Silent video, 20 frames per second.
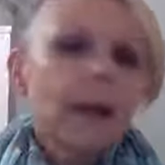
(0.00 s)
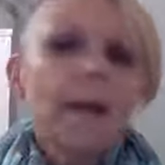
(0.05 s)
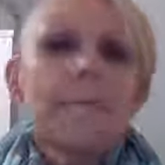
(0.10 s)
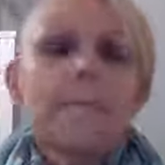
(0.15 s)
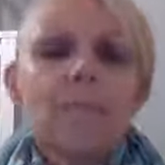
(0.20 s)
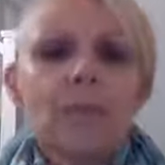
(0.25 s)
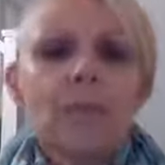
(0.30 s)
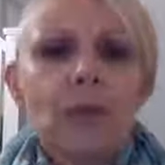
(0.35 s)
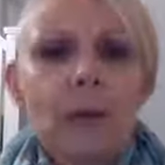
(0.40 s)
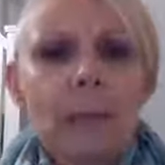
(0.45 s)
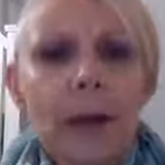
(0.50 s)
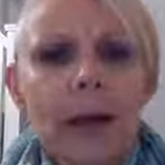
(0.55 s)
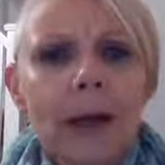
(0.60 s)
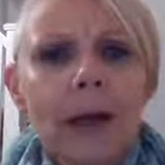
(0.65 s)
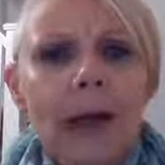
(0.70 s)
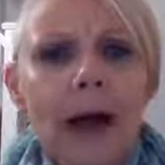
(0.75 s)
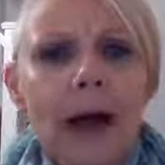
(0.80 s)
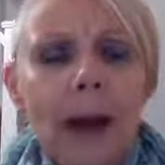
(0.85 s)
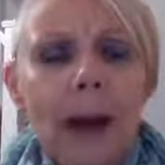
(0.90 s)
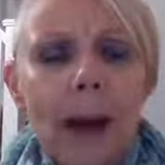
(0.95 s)
So by
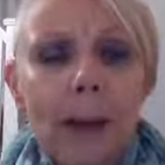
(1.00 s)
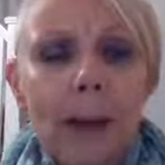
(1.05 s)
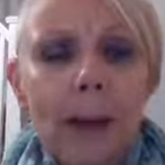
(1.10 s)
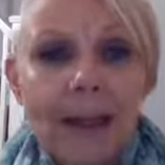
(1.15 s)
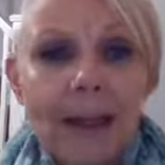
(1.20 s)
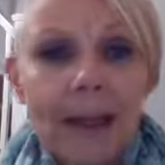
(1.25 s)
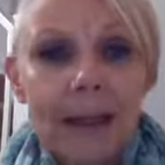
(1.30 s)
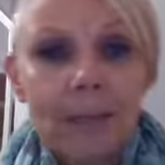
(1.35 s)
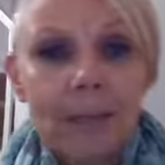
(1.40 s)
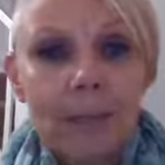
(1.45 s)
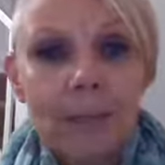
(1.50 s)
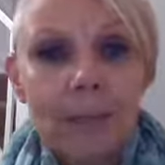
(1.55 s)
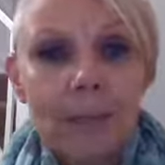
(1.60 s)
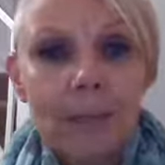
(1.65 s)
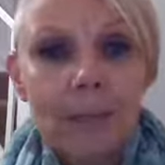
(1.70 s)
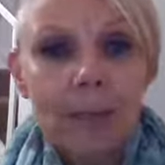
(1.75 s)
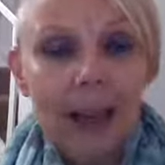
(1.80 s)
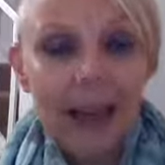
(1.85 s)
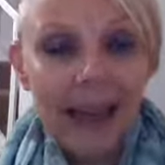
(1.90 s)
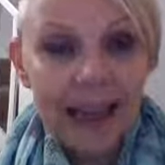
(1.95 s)
that I mean
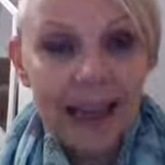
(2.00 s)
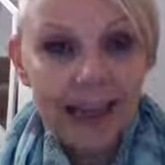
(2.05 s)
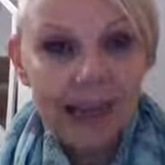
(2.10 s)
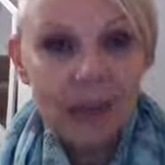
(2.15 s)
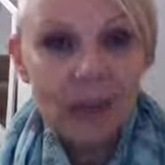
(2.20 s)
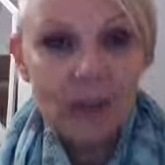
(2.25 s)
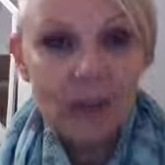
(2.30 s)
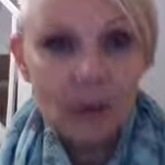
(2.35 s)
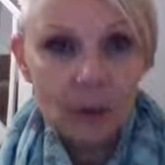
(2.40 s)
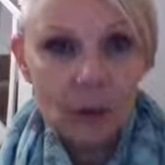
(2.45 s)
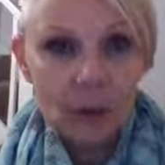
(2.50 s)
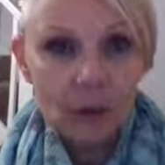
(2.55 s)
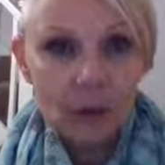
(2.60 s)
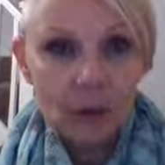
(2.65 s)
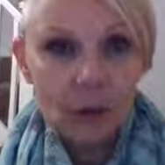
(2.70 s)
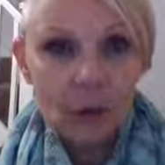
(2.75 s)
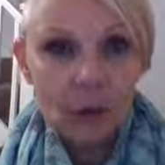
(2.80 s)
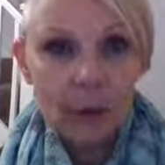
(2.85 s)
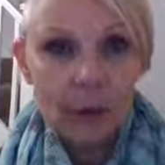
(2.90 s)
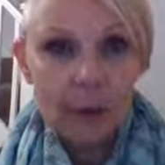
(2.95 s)

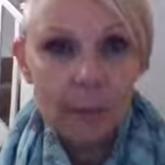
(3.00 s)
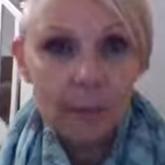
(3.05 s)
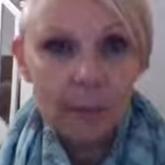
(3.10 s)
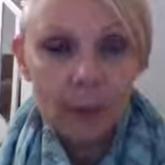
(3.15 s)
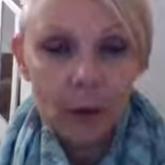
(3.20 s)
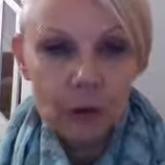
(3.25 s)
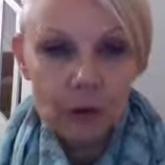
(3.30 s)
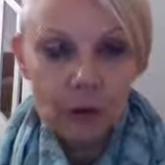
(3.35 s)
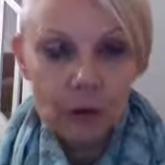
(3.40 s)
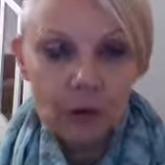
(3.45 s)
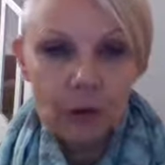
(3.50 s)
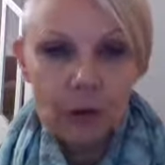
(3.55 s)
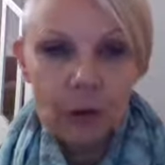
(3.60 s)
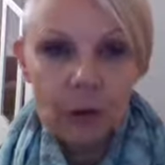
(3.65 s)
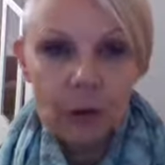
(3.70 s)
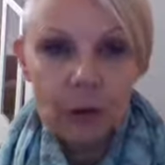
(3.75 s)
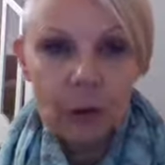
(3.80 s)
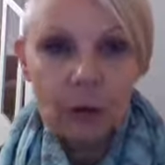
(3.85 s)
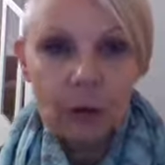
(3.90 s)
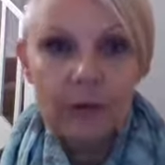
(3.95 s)
internal
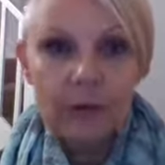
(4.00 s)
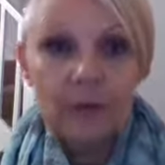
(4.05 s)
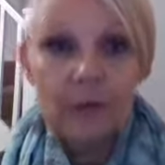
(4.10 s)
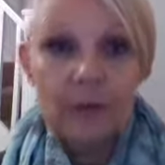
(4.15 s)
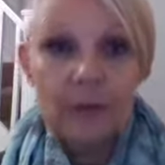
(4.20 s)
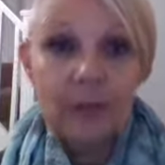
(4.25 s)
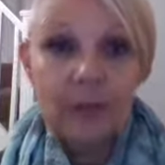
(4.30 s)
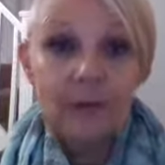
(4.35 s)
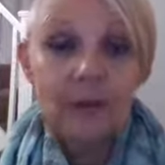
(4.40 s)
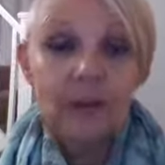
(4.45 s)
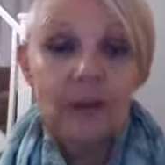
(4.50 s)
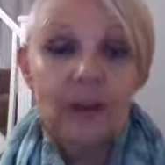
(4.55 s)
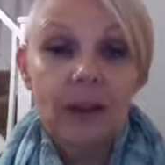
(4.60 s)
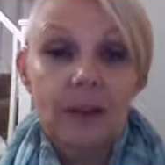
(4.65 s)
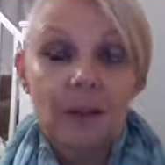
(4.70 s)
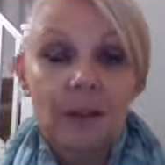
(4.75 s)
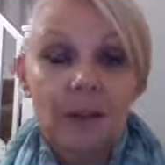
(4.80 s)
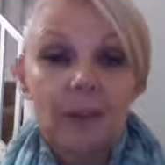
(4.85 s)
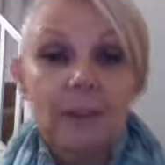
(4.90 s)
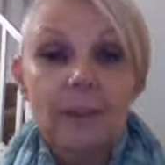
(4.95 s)
emotional
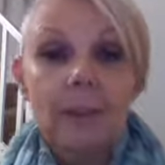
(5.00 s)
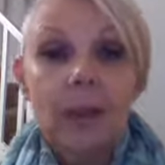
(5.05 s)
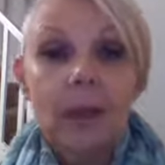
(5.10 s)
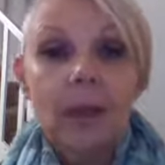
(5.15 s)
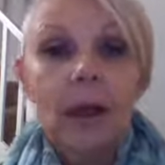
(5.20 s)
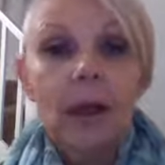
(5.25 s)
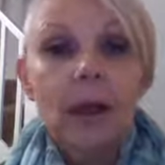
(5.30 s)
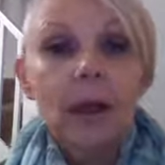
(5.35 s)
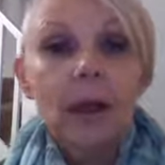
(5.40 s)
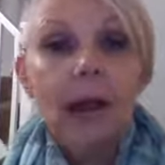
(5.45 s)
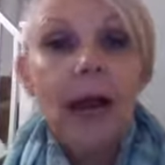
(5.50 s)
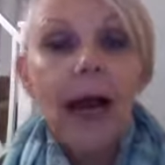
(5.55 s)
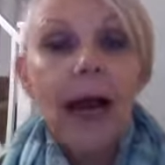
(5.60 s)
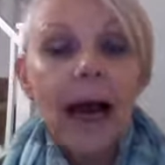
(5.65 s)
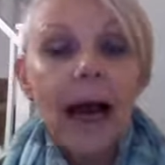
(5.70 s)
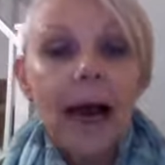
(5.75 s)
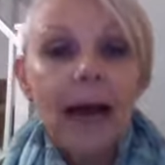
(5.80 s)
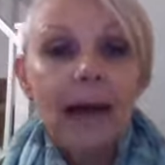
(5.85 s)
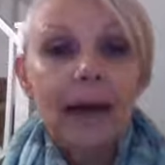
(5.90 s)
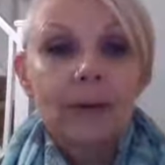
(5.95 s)
safety.
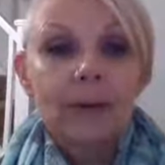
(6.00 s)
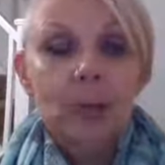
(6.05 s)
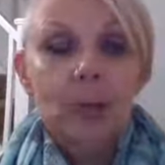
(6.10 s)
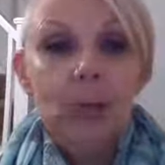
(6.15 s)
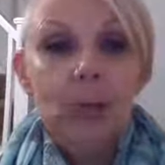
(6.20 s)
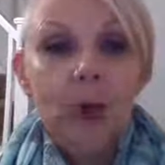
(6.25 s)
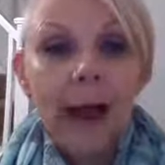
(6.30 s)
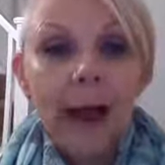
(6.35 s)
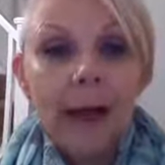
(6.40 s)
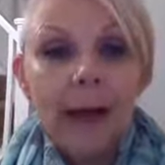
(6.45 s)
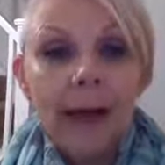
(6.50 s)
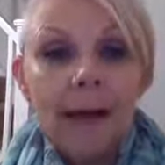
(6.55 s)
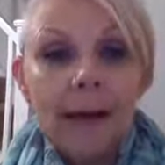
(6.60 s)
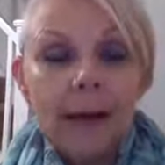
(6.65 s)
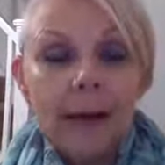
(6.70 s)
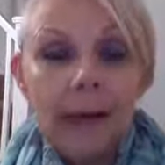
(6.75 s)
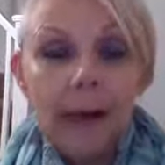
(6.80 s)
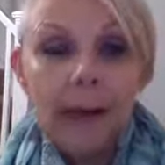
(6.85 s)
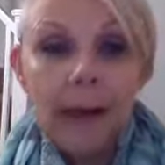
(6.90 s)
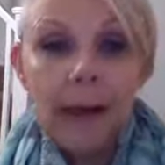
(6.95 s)
And
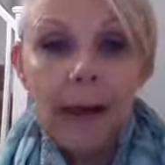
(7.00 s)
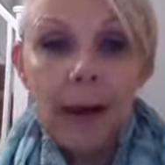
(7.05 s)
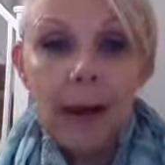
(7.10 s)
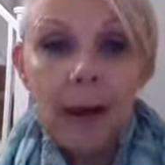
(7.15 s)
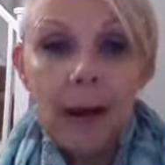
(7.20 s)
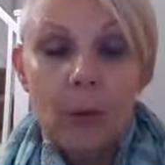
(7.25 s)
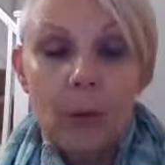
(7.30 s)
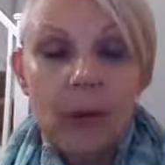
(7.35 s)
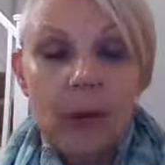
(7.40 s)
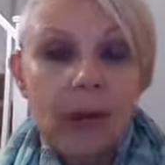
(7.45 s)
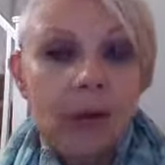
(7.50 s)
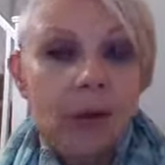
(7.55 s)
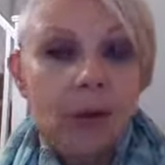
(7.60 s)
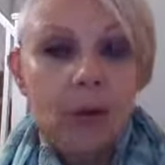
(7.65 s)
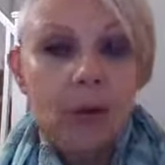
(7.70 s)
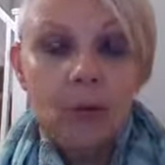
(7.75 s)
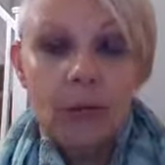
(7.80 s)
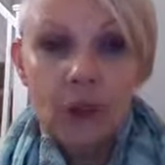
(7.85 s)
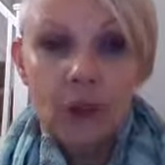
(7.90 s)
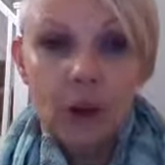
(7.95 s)
when we
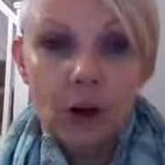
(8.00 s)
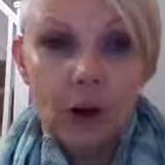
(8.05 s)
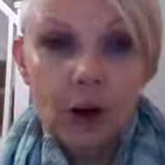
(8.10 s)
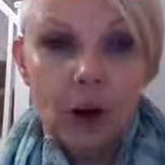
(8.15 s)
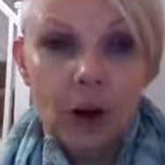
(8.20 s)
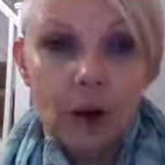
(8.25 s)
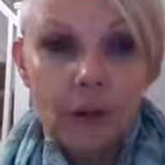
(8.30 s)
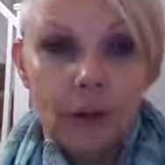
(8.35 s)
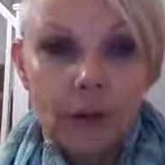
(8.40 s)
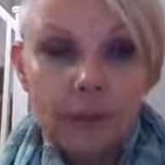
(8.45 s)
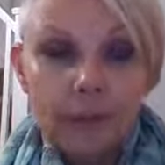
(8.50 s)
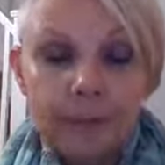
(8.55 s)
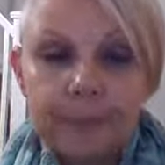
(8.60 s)
or a child